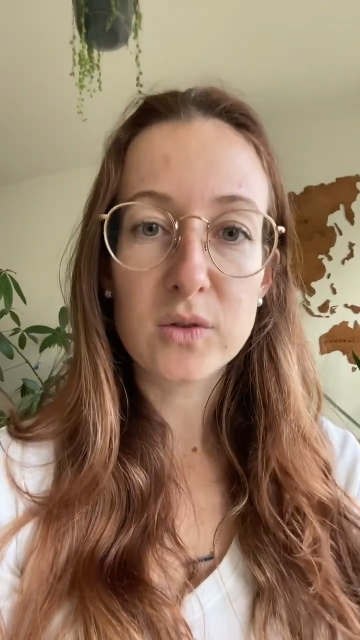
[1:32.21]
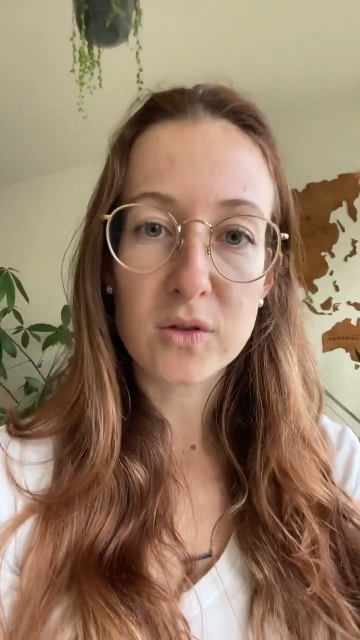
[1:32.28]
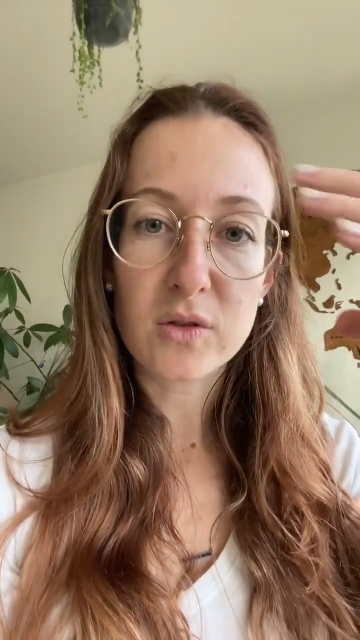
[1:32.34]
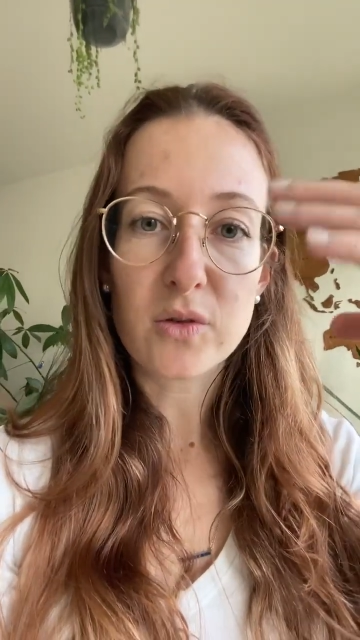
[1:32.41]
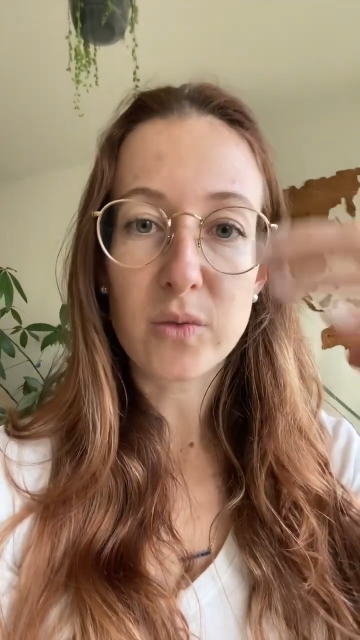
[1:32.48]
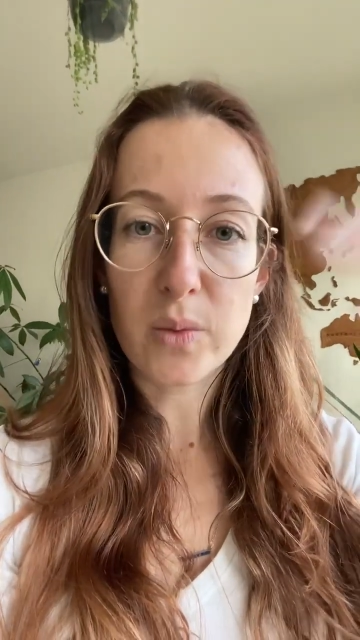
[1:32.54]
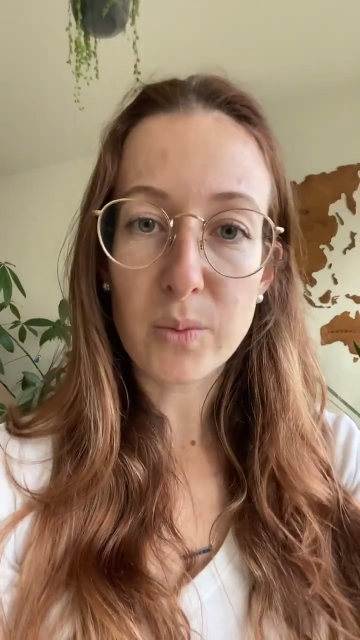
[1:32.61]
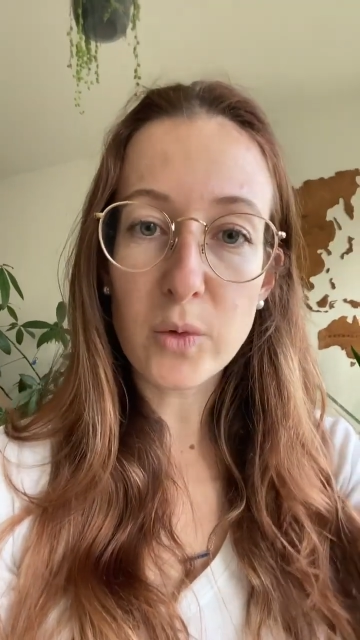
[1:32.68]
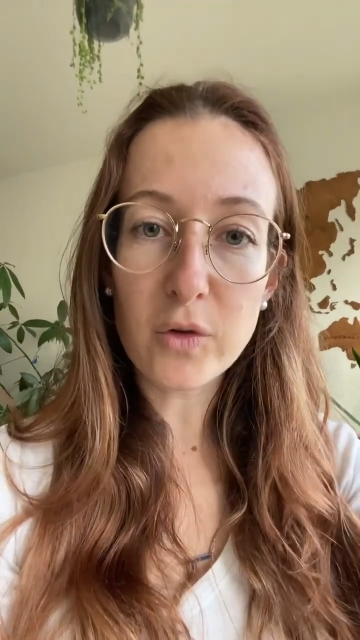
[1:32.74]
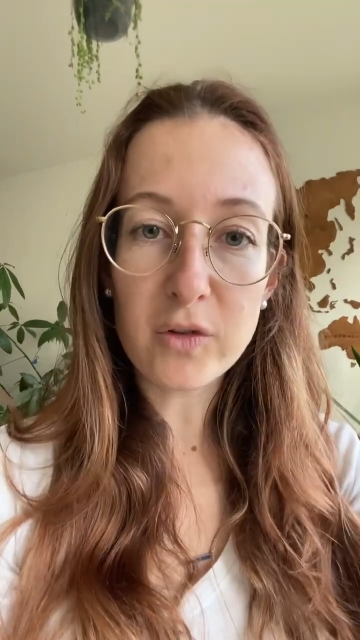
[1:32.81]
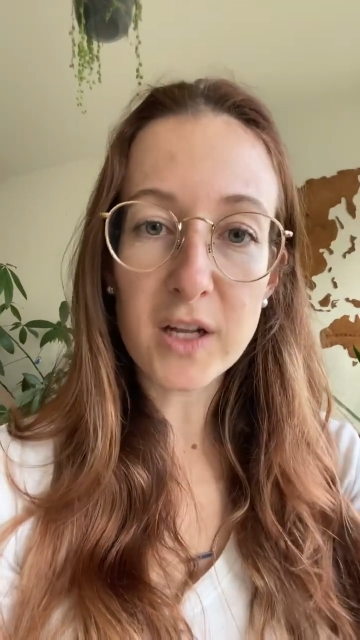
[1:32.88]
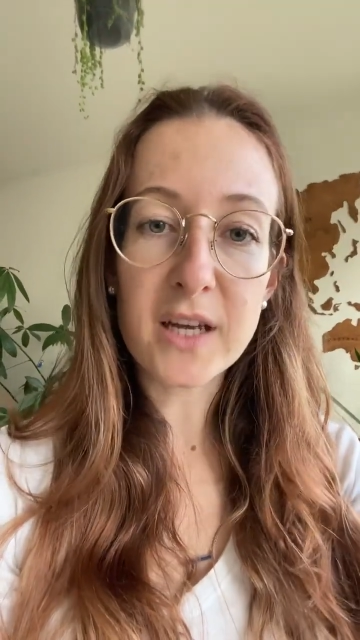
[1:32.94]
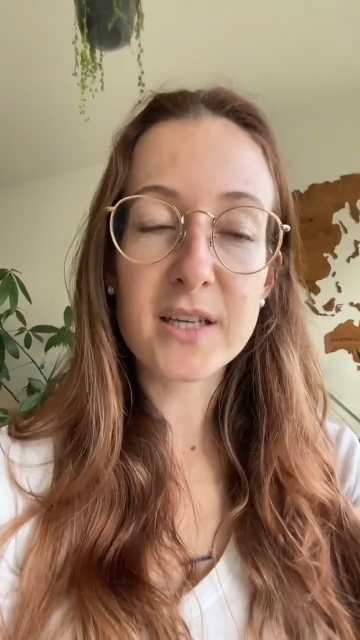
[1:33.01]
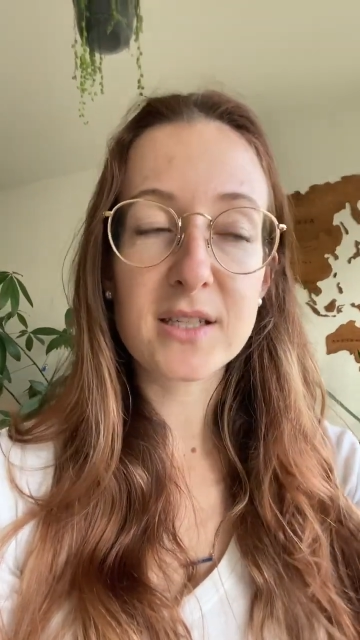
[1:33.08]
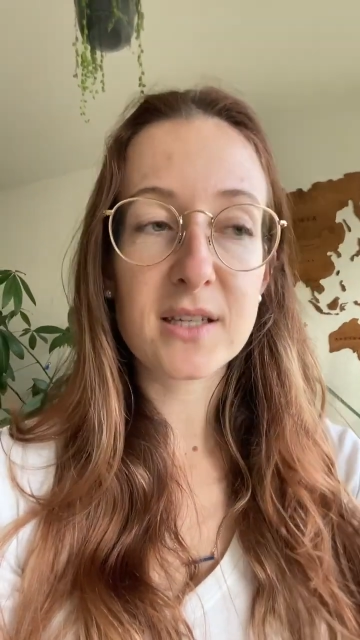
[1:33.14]
the
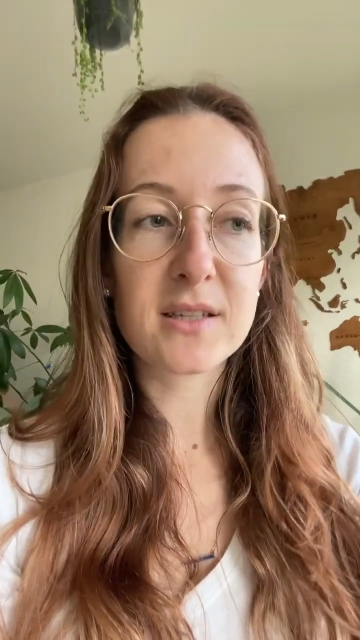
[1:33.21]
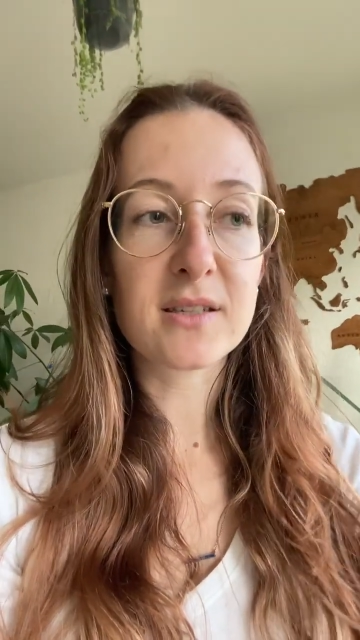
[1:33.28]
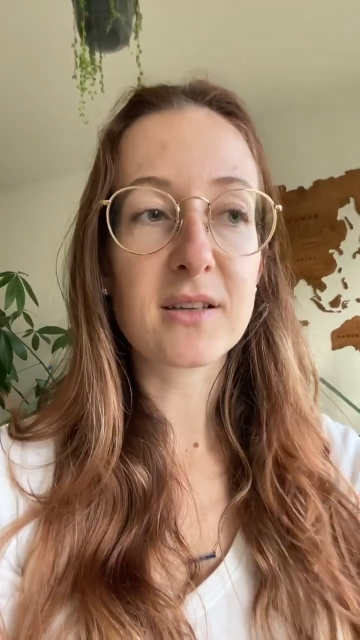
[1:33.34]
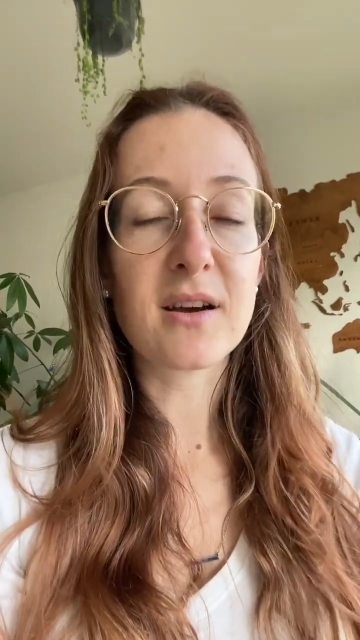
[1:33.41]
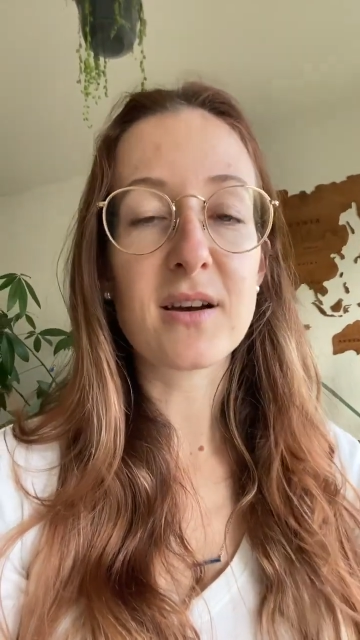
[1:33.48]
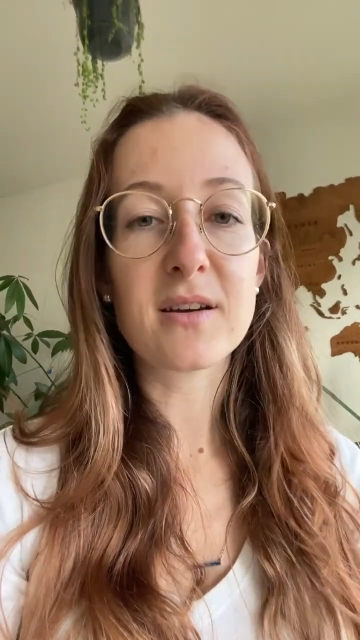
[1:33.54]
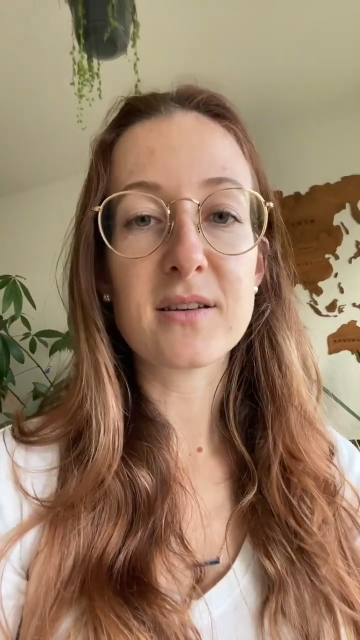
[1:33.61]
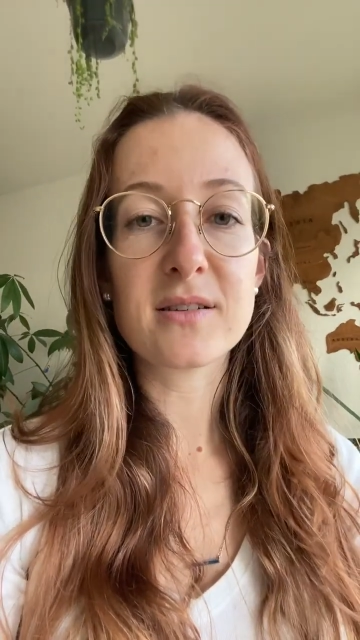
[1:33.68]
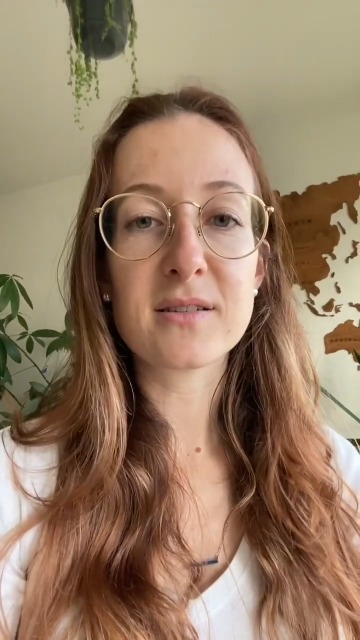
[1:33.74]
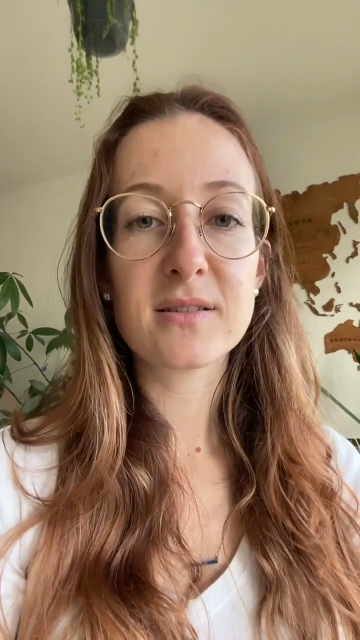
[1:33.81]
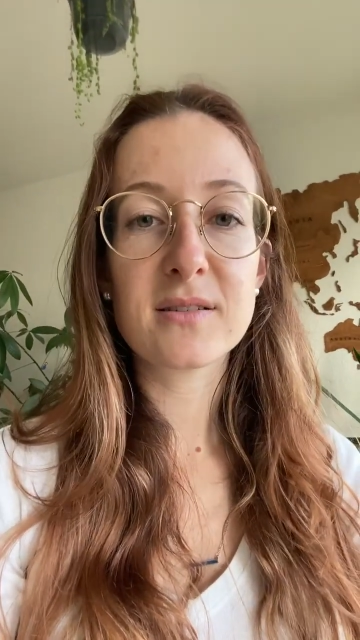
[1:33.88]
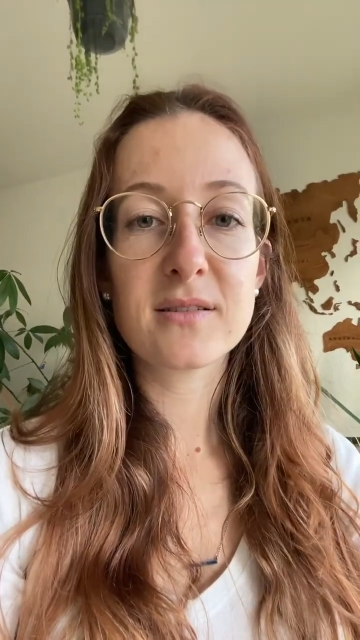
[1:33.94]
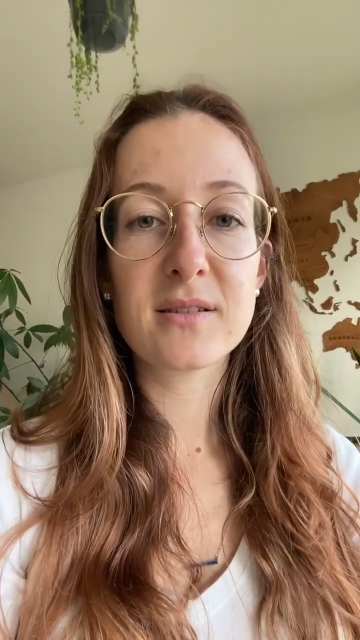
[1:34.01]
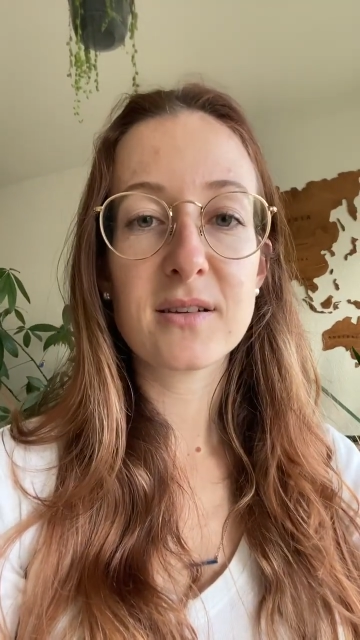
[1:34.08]
removal exercise.